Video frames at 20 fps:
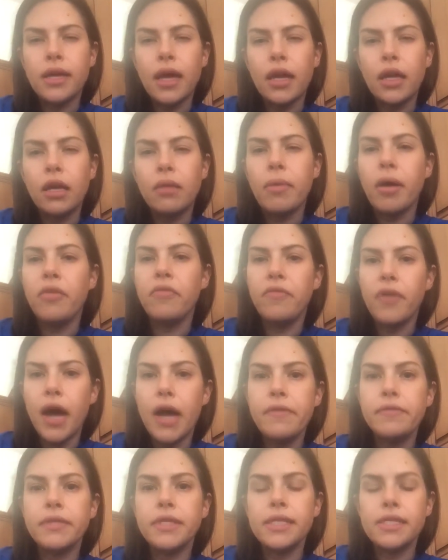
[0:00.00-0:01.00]
getting about
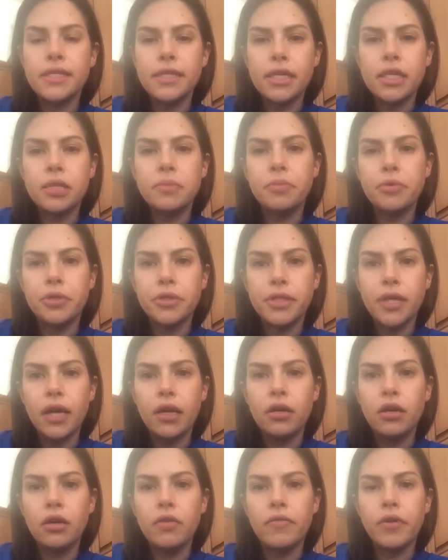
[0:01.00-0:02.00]
5 to
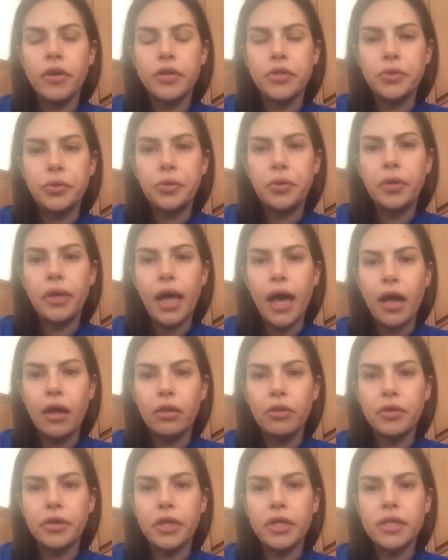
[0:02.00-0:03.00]
6% of our total
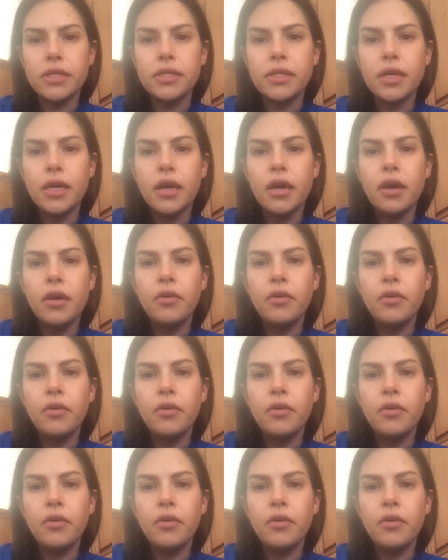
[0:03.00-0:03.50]
calories